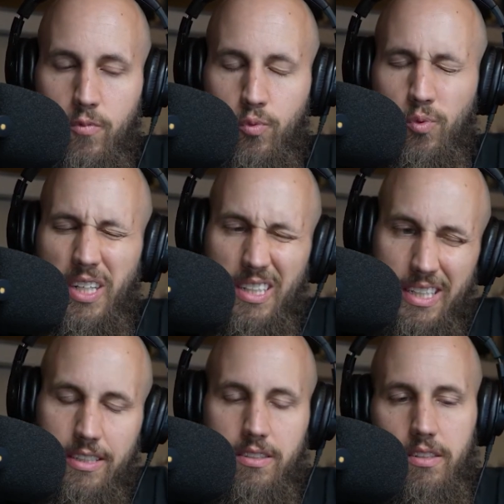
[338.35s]

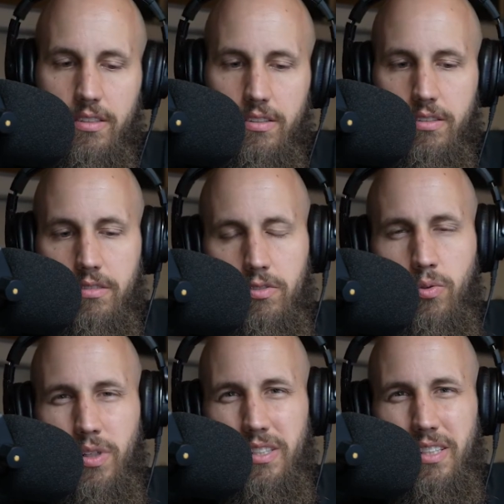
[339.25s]
really since
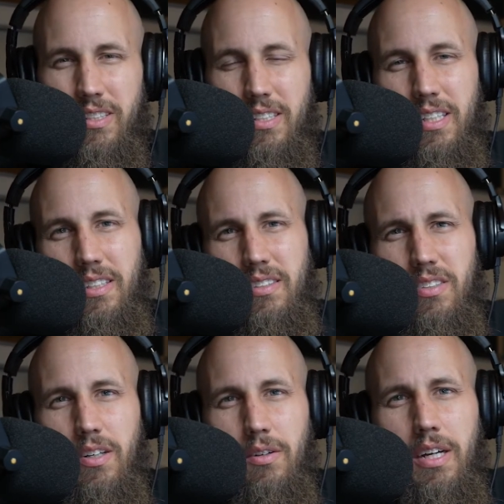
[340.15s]
2016,
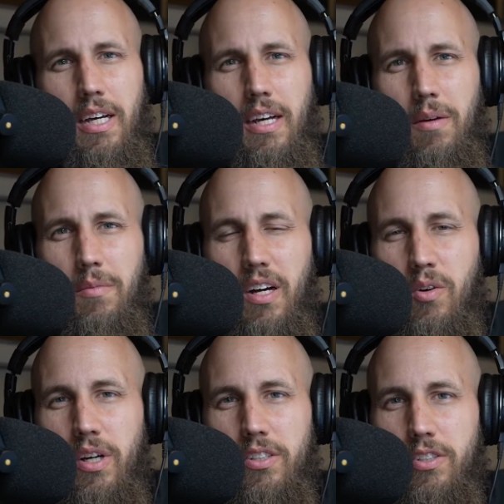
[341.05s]
so not
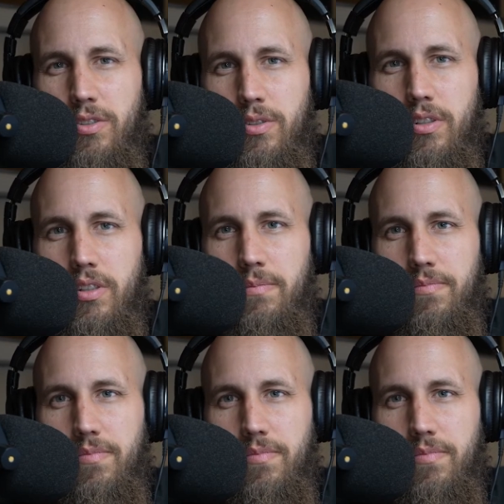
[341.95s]
quite sure